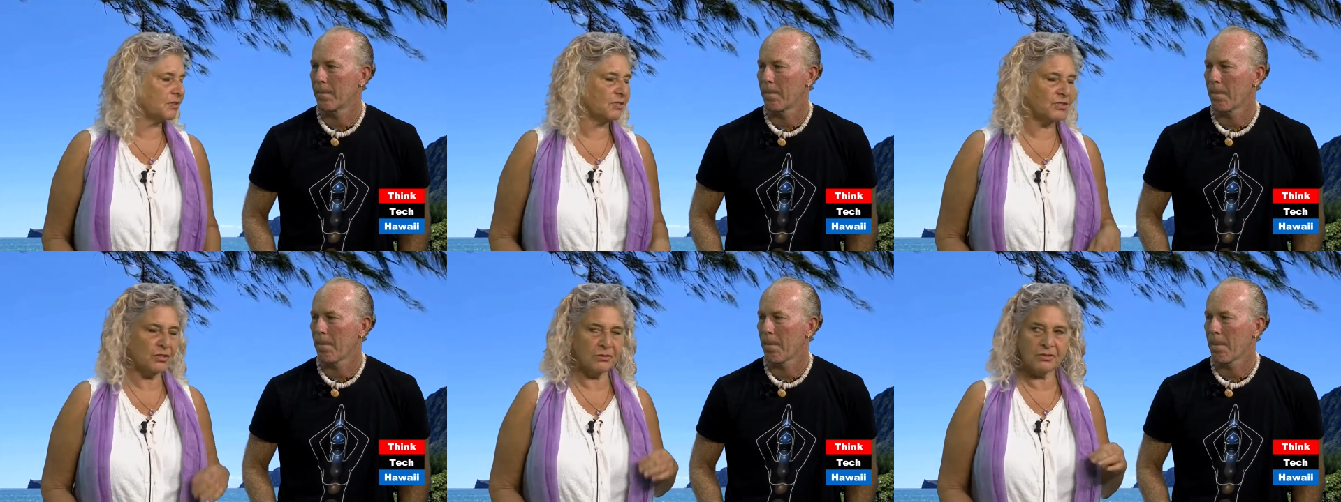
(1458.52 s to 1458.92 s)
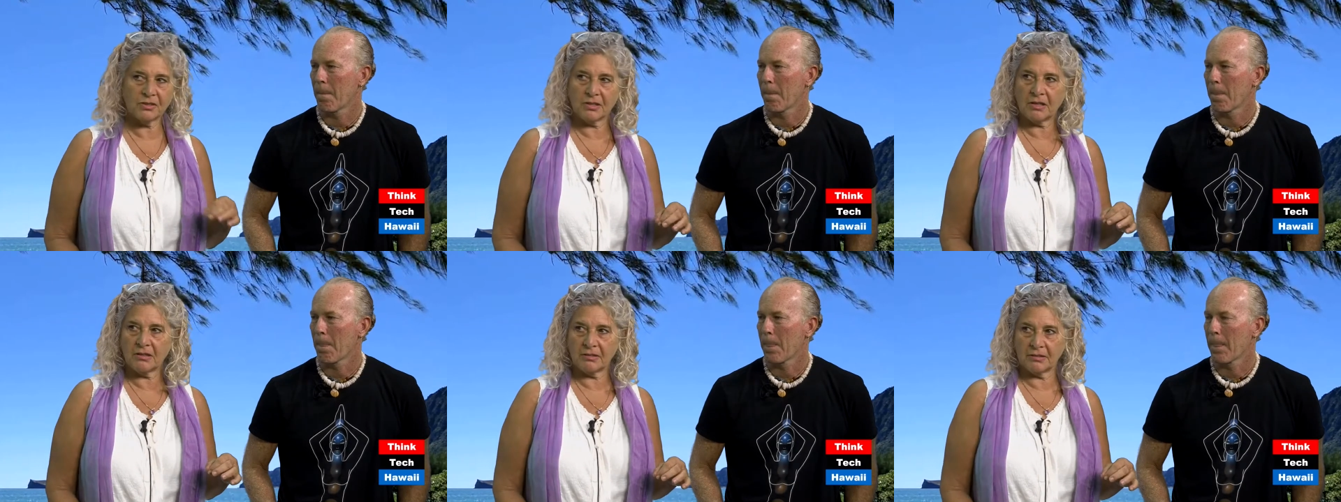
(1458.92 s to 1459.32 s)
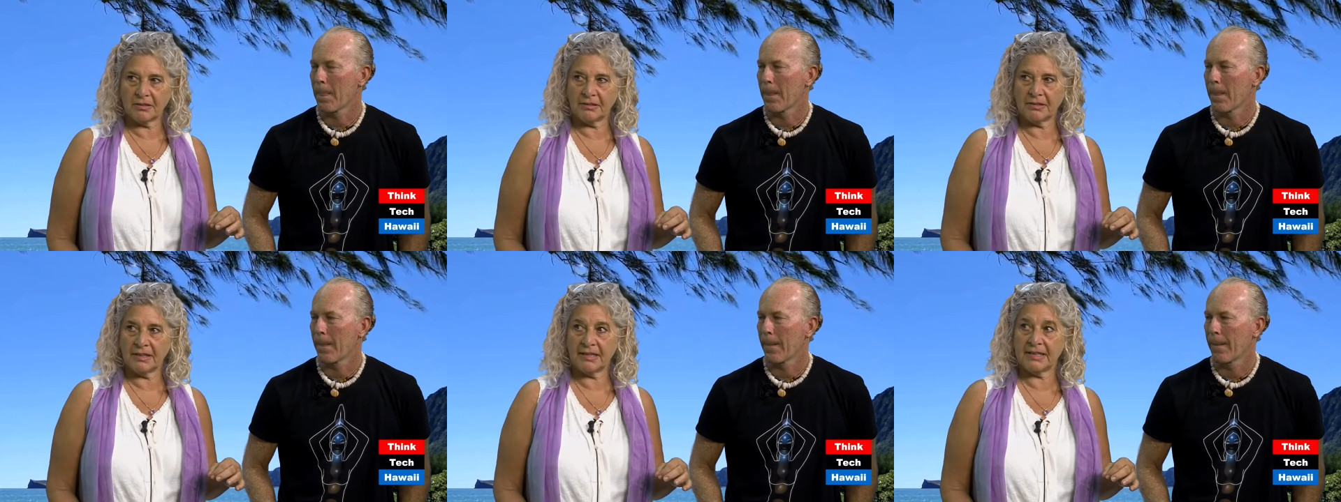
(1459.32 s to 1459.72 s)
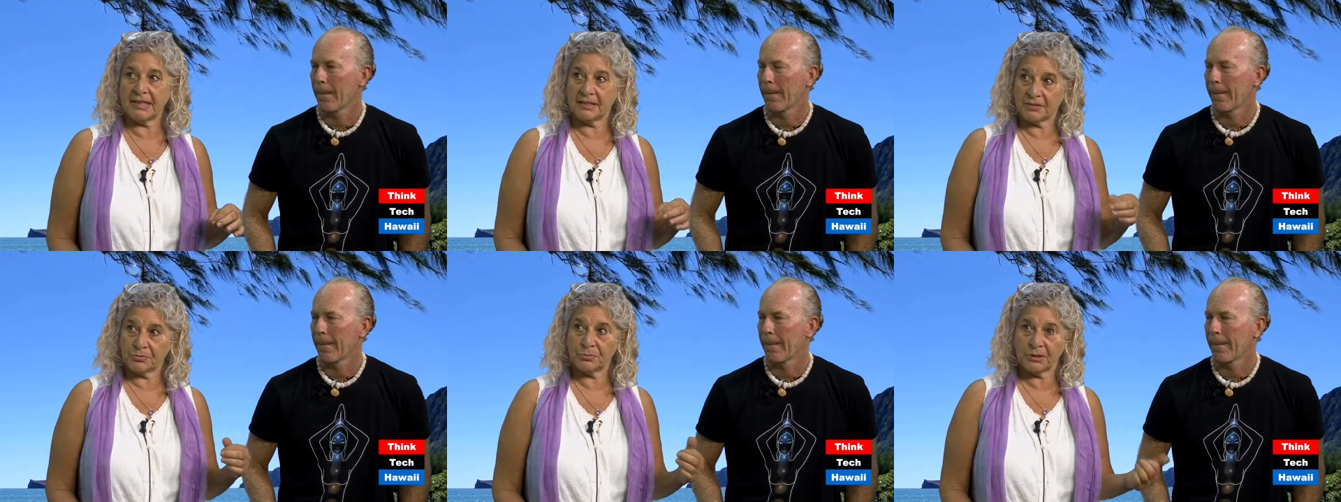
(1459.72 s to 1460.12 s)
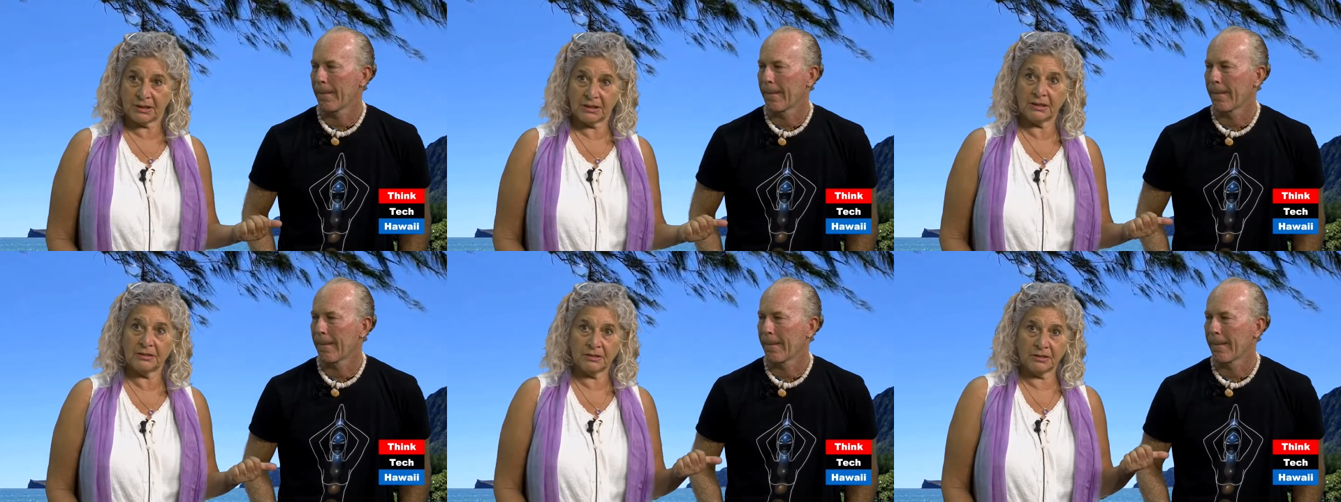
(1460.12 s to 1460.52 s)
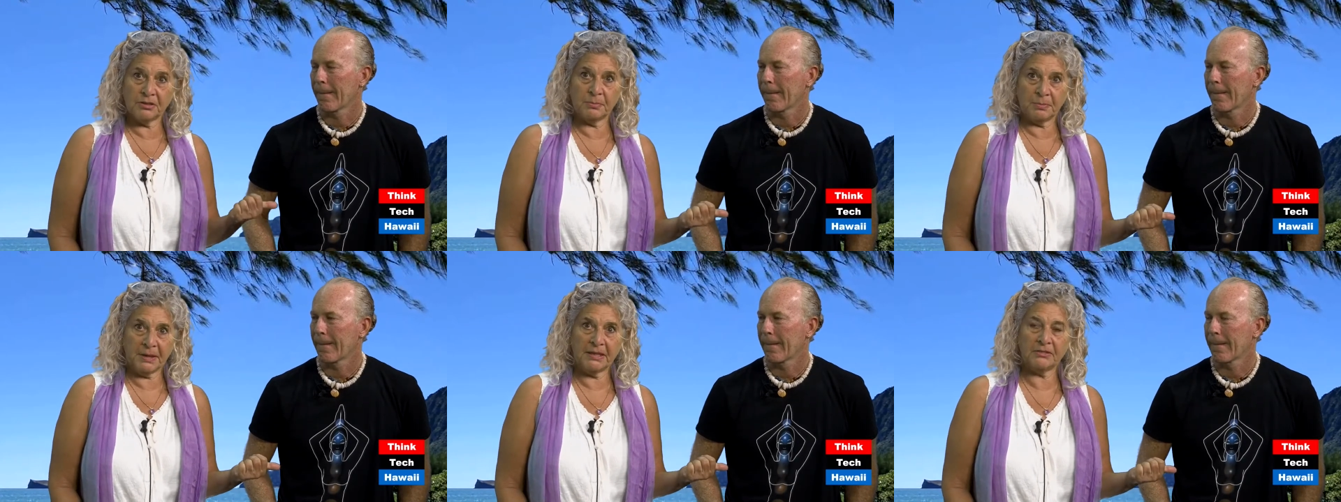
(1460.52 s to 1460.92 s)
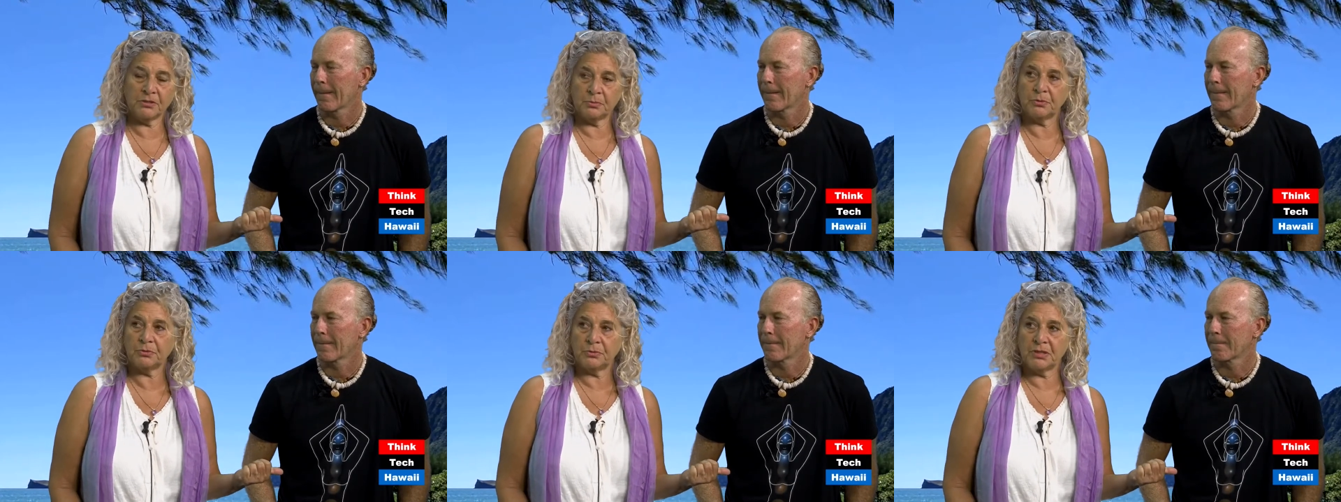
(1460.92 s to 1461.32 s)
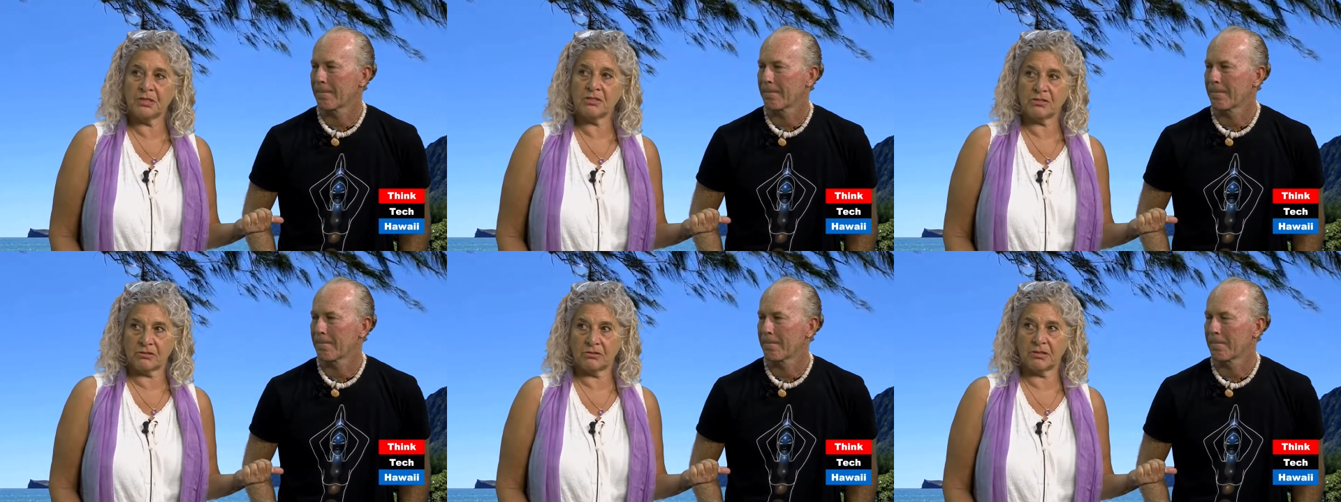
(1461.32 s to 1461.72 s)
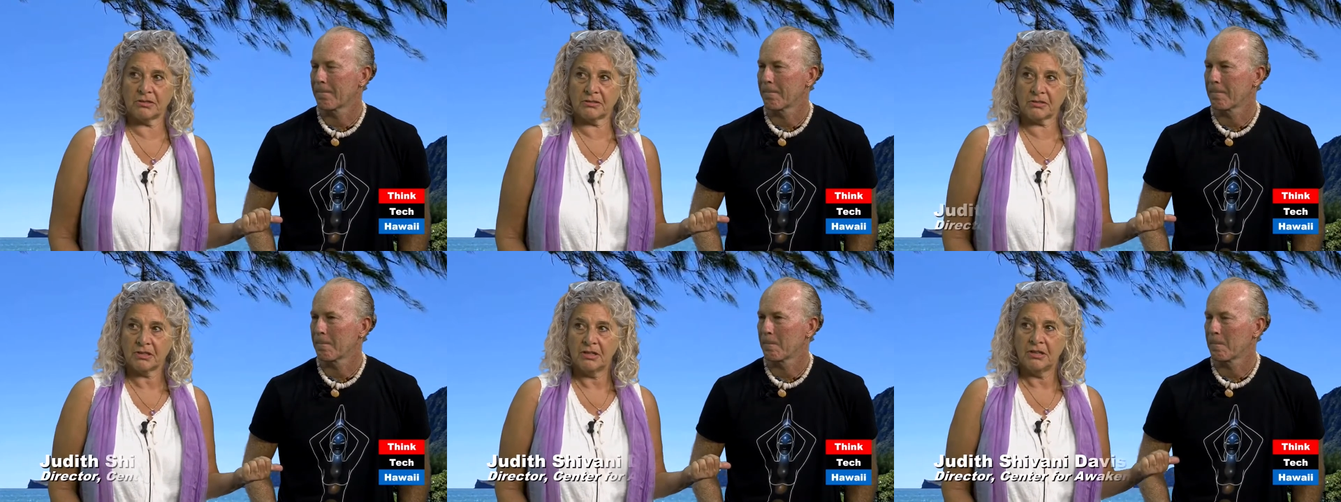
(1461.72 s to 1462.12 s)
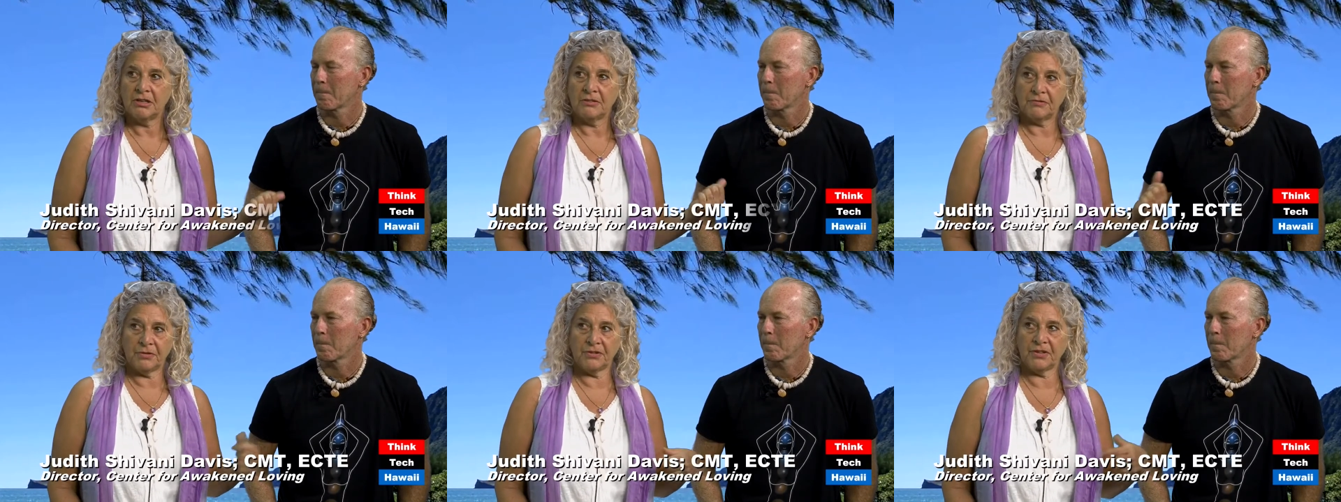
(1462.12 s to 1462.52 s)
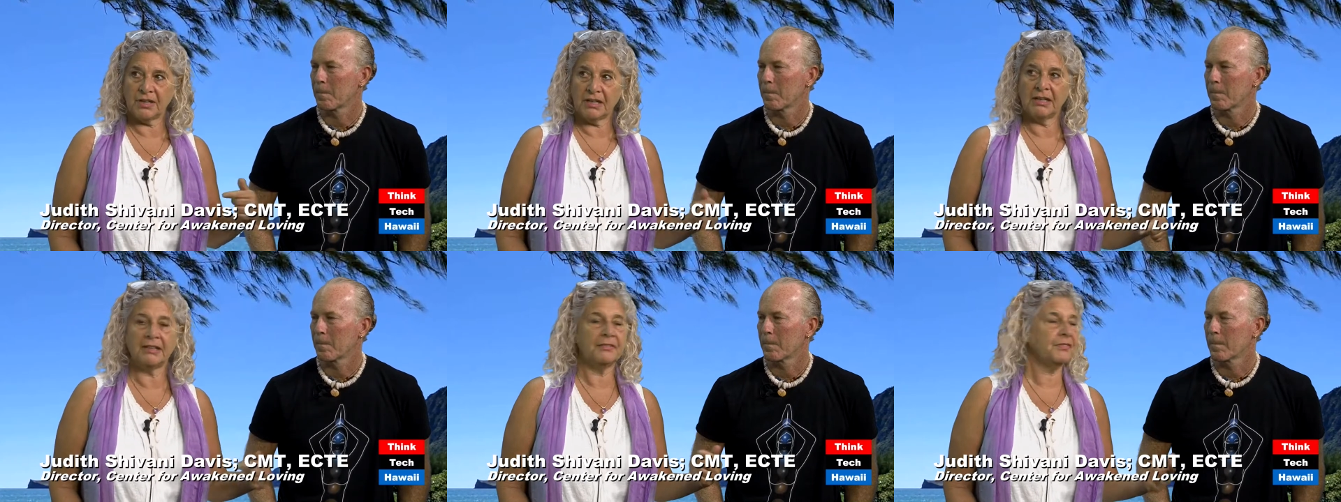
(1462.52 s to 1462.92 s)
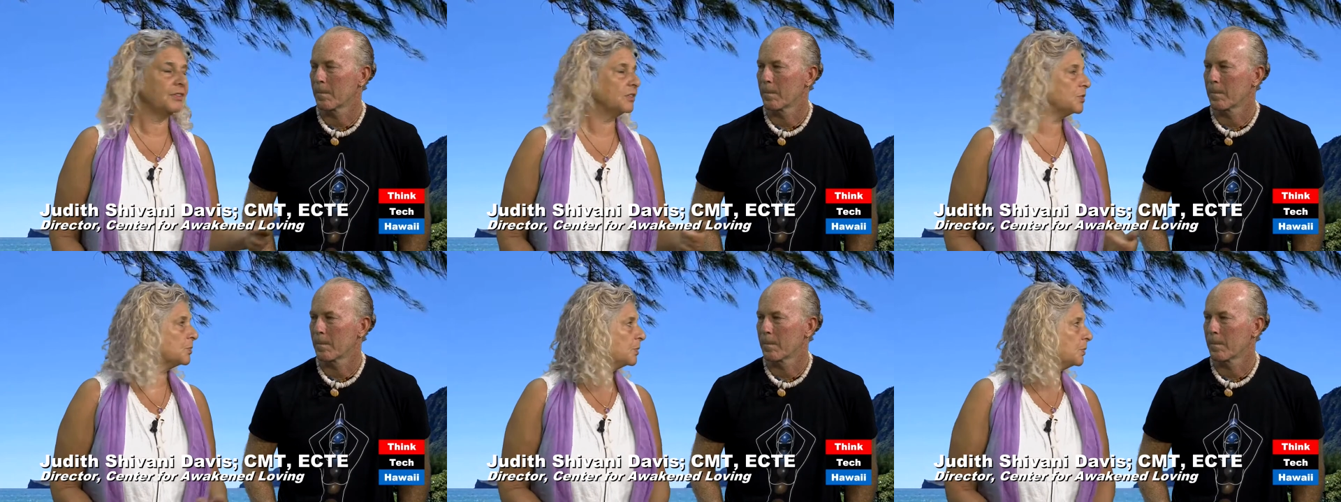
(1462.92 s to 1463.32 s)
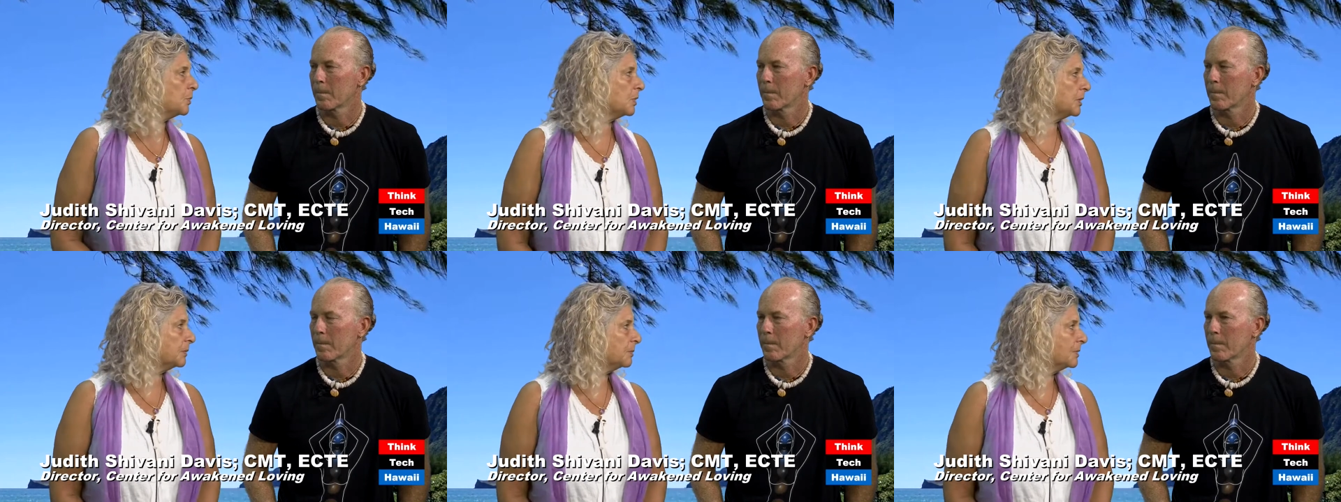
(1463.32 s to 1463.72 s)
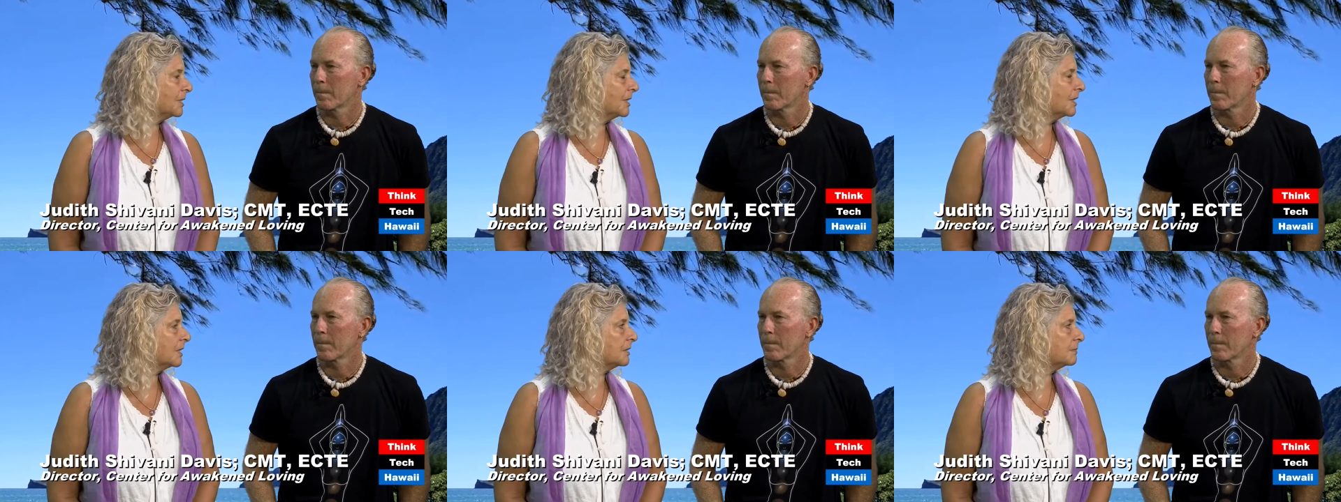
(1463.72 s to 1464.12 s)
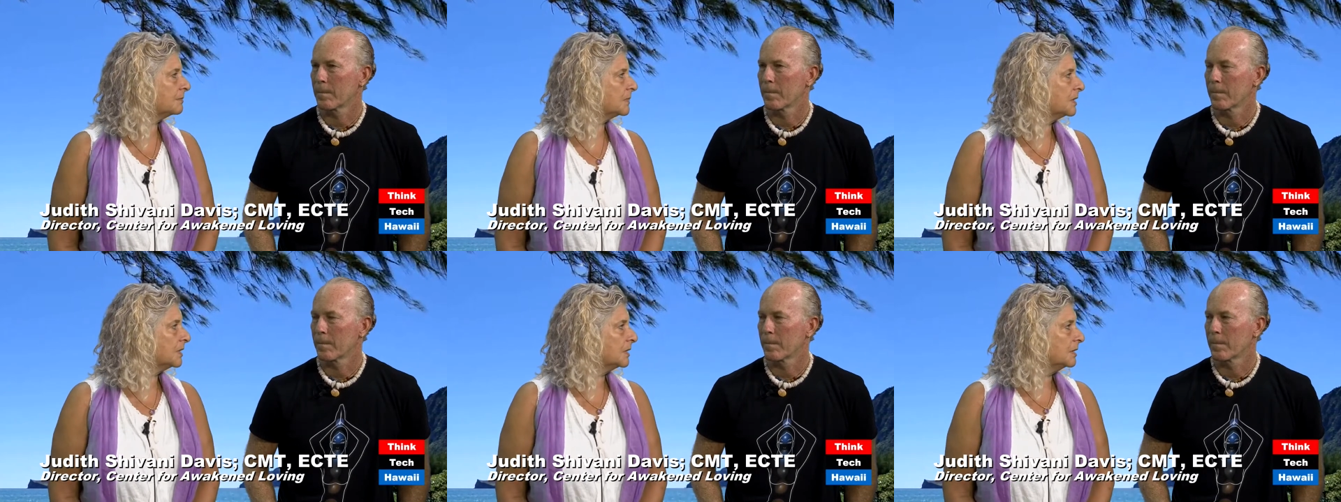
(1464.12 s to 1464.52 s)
Speaker 1: so solid, and he's really a dependable resource for the kind of things we want to um,